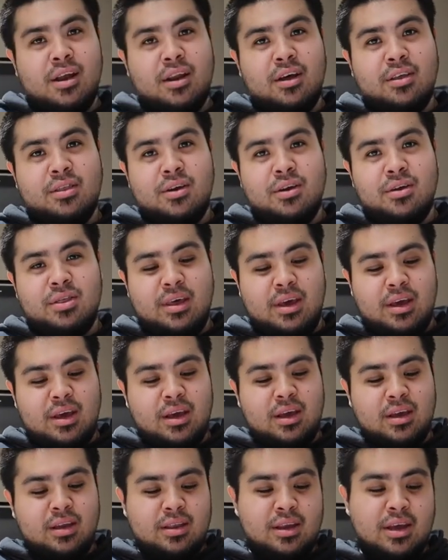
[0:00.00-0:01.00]
another
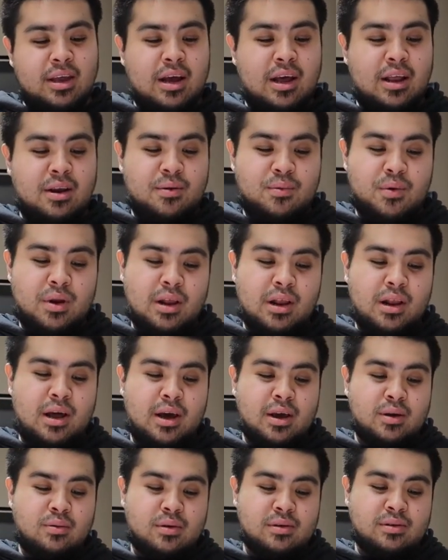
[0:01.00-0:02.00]
thing that I really
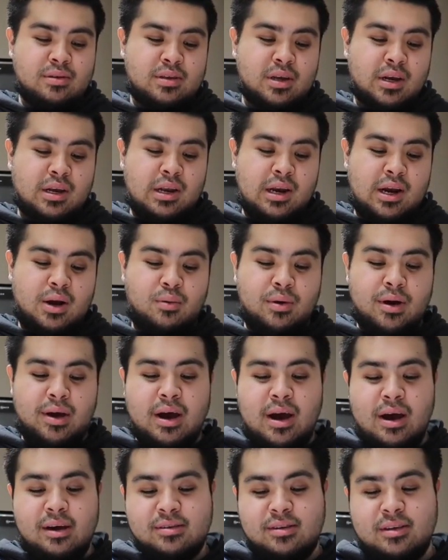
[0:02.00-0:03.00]
like was the Clear Whey
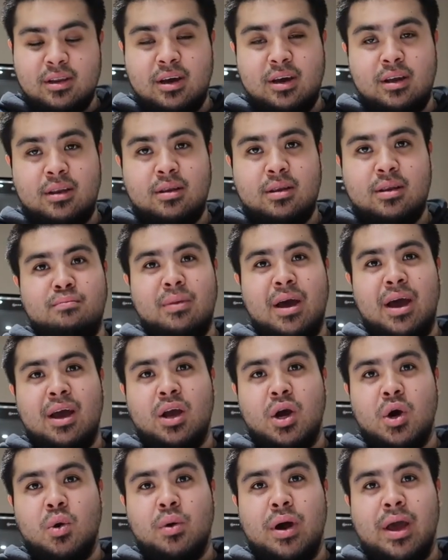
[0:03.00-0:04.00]
Isolate
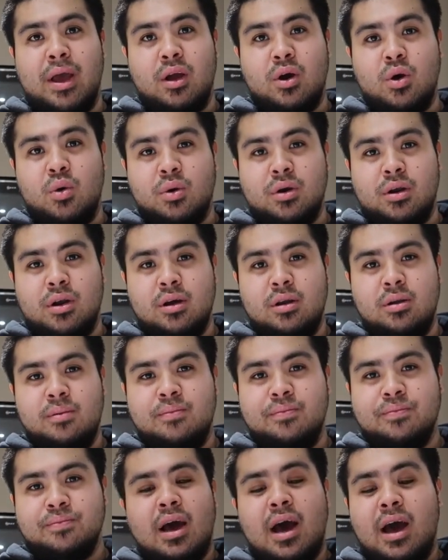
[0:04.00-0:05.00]
mango and coconut.
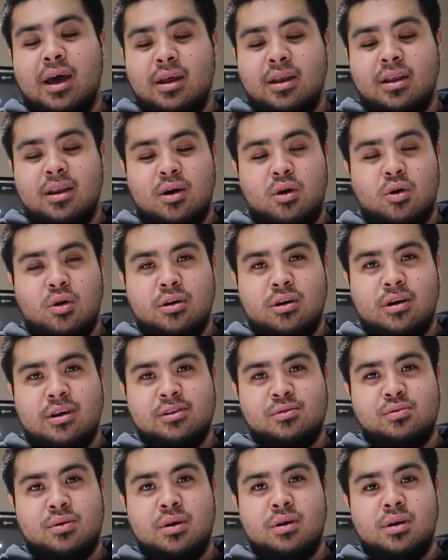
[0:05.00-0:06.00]
I didn't order
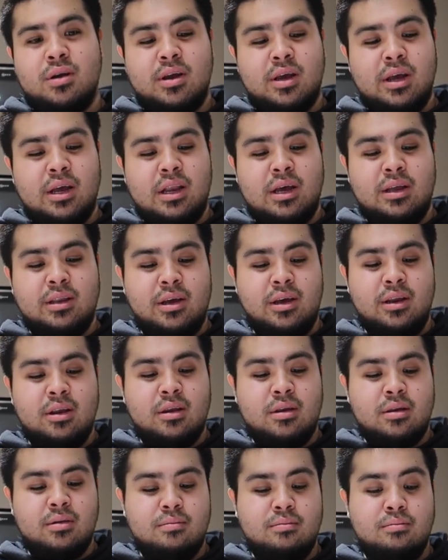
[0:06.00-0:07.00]
this one, Ila
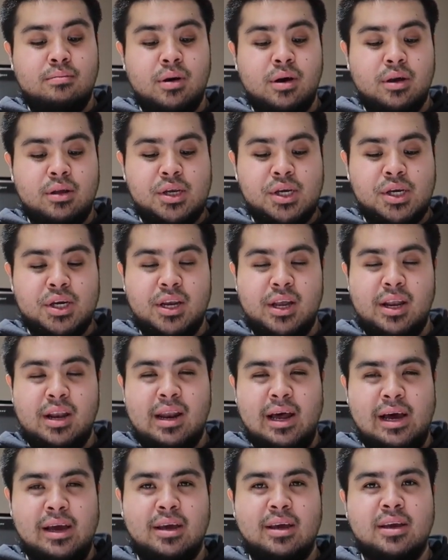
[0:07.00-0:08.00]
did, but she didn't
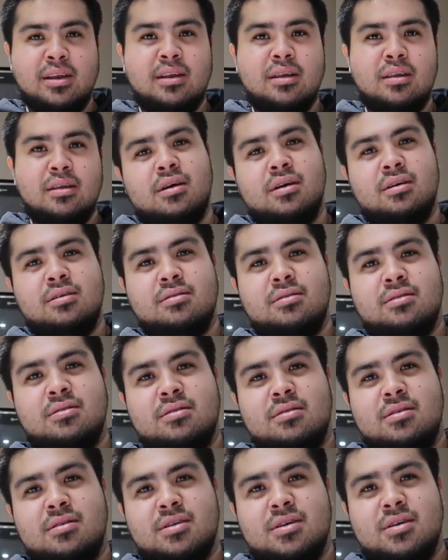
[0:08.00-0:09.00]
like it
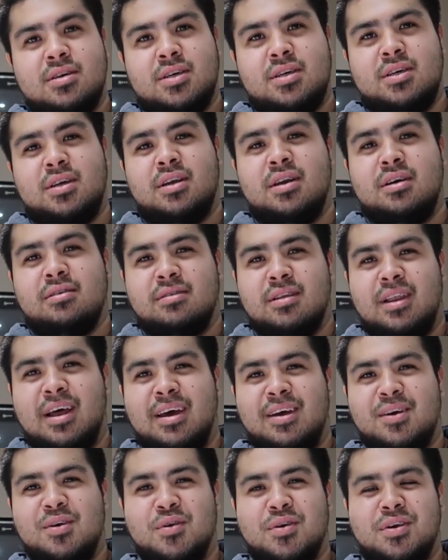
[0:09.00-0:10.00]
because she doesn't
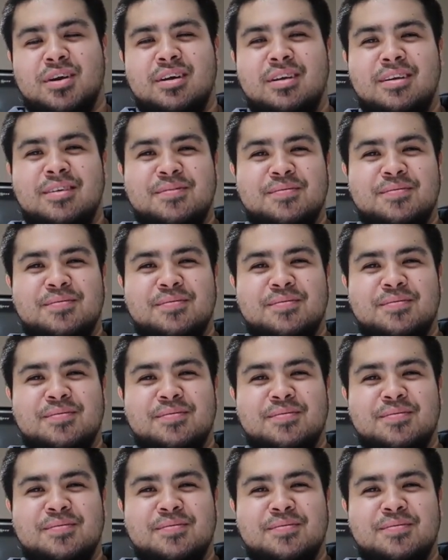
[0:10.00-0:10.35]
like coconut.